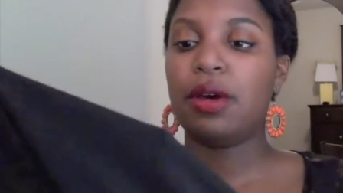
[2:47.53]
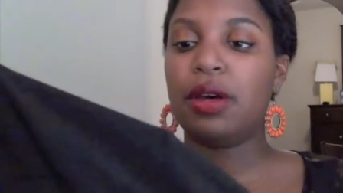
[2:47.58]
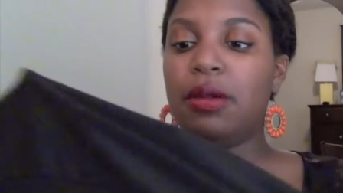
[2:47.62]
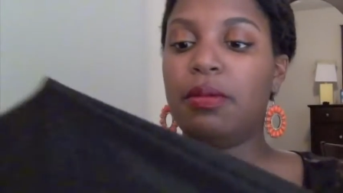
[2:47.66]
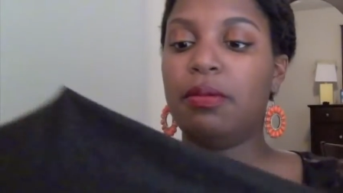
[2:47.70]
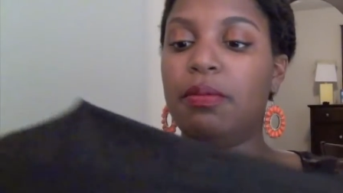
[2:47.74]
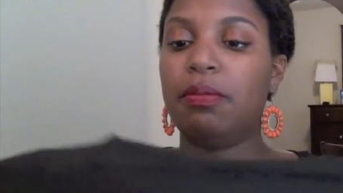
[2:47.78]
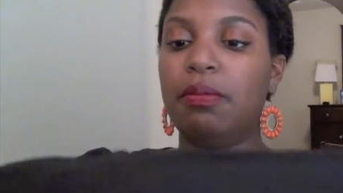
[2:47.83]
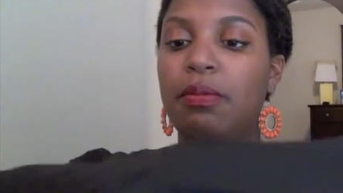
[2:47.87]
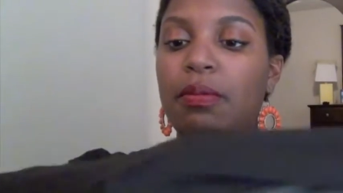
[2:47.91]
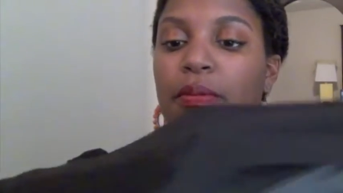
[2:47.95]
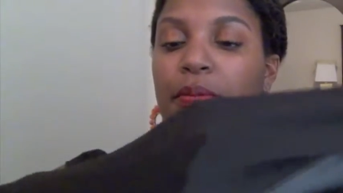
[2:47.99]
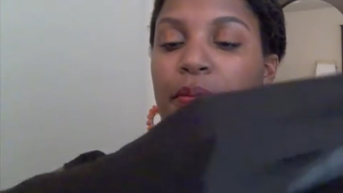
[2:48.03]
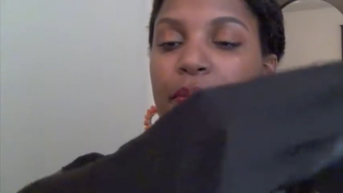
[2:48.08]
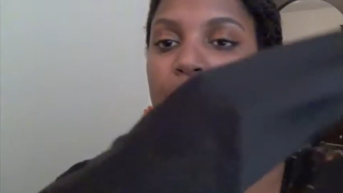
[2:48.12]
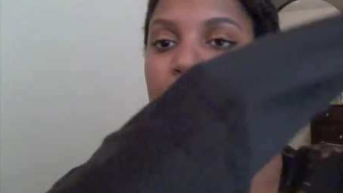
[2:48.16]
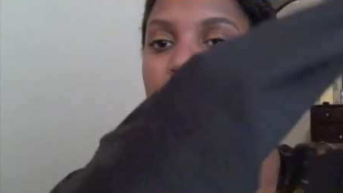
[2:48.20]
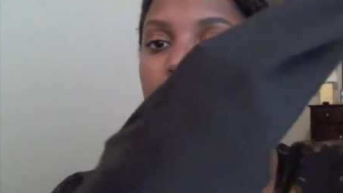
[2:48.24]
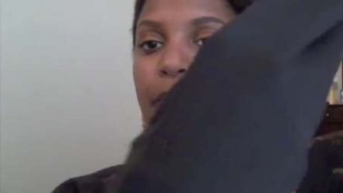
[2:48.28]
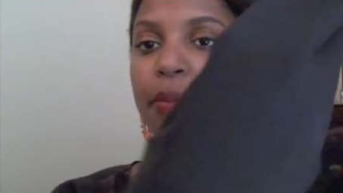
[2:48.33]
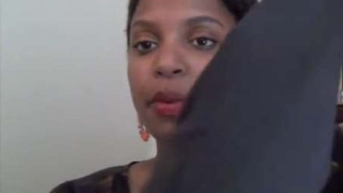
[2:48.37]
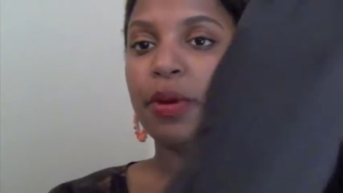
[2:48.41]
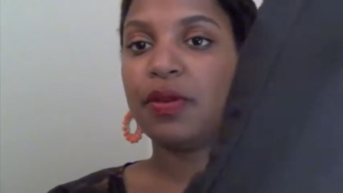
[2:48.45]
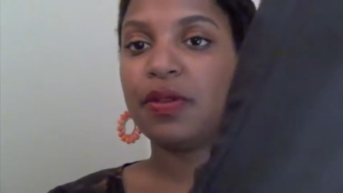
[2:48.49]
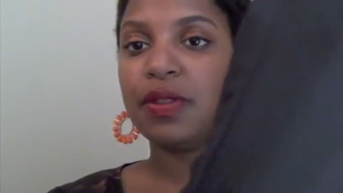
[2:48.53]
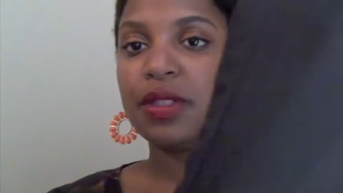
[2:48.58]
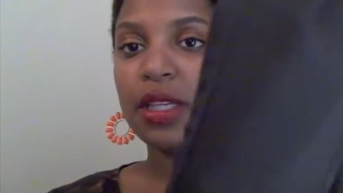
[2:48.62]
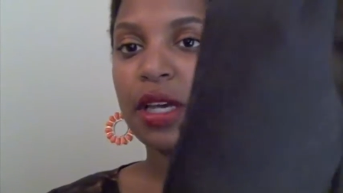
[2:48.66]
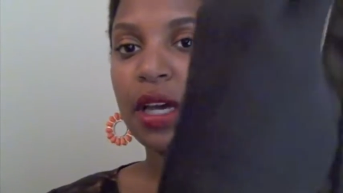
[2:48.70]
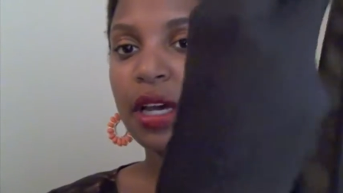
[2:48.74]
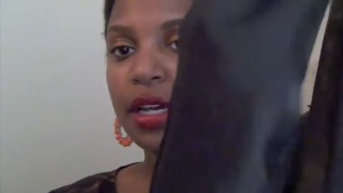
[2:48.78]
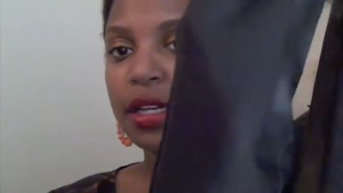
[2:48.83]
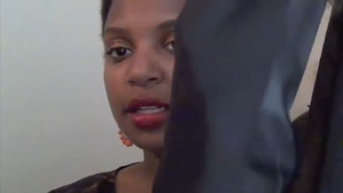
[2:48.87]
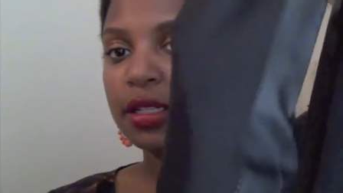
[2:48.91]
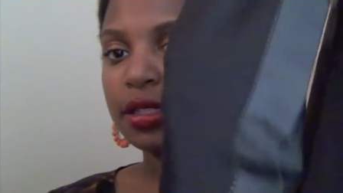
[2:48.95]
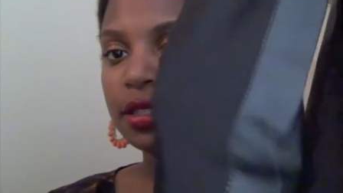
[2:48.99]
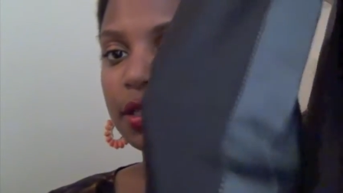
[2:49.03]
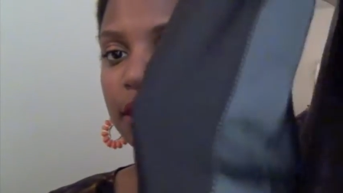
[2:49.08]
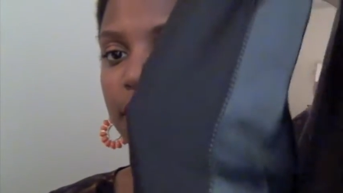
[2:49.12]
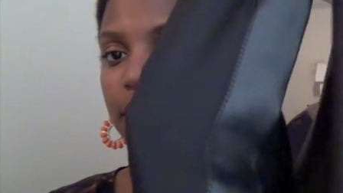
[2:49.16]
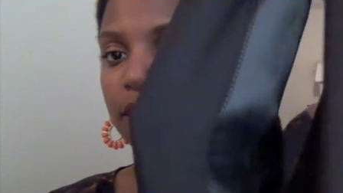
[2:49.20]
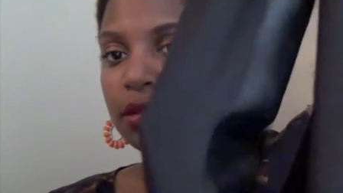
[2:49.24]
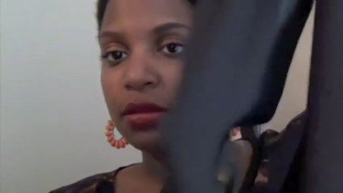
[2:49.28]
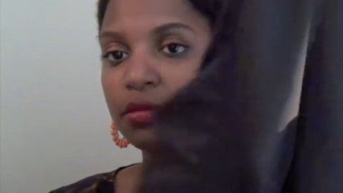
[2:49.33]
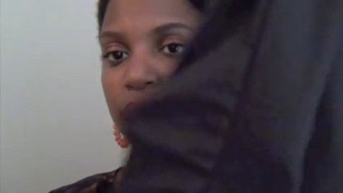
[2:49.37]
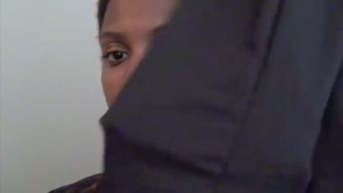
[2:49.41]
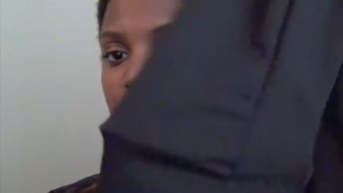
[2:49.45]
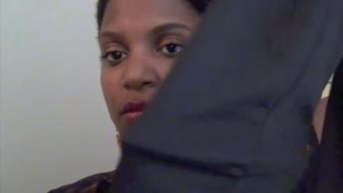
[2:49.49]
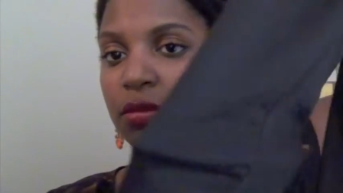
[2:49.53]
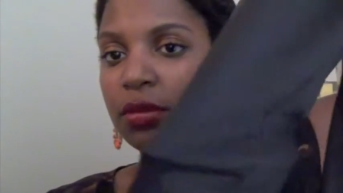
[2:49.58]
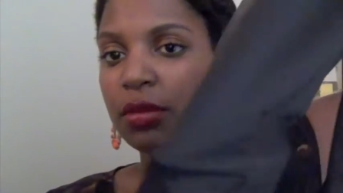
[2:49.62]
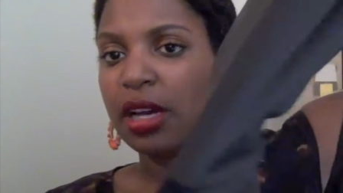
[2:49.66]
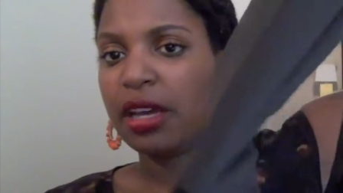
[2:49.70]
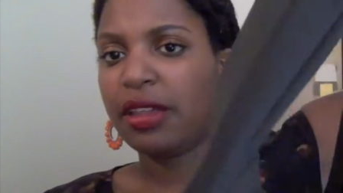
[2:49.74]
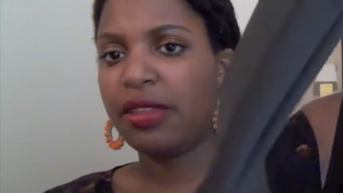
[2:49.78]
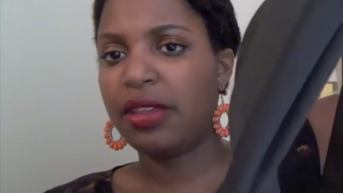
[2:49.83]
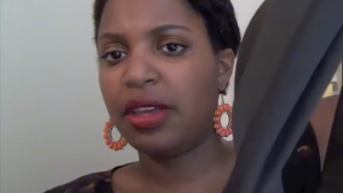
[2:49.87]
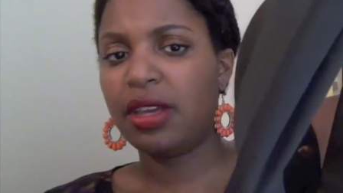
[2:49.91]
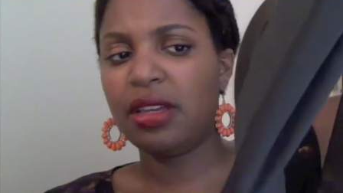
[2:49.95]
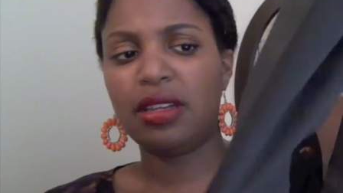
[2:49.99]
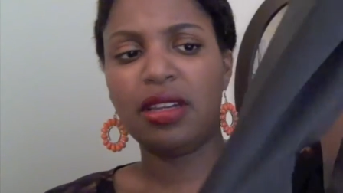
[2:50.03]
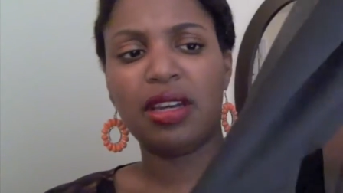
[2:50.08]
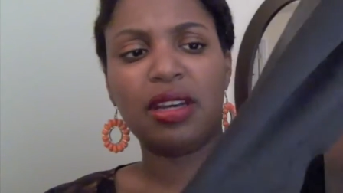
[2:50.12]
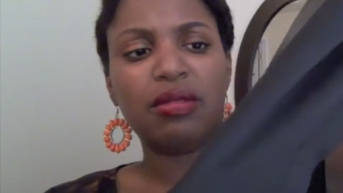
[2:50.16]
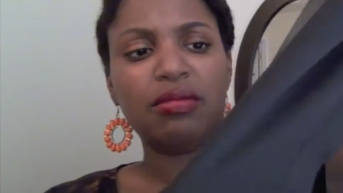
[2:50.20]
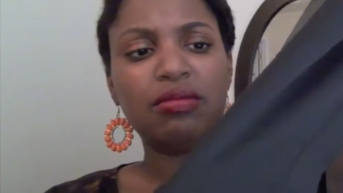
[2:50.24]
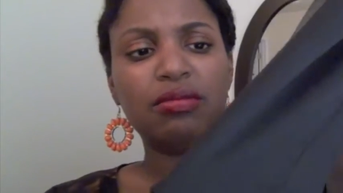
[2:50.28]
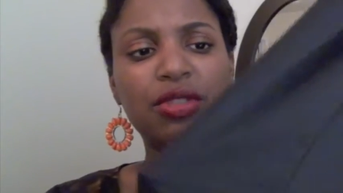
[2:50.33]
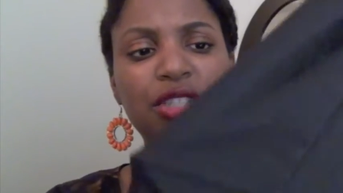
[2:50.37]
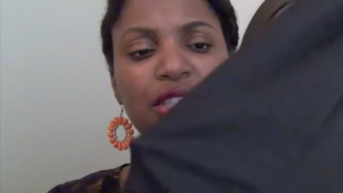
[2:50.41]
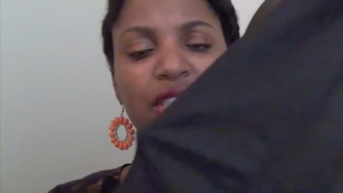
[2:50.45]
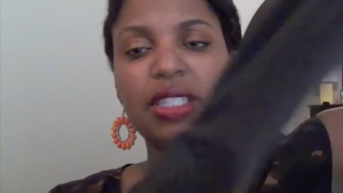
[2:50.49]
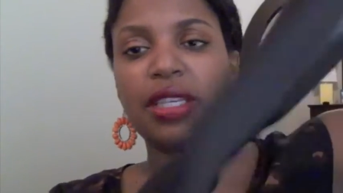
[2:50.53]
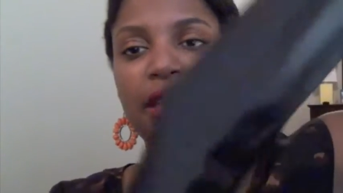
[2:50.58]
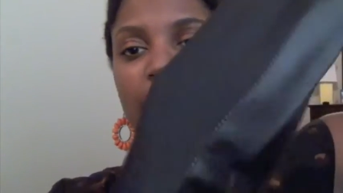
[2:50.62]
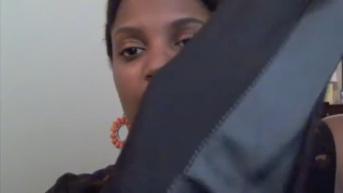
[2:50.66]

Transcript: on both sides, I think. No, just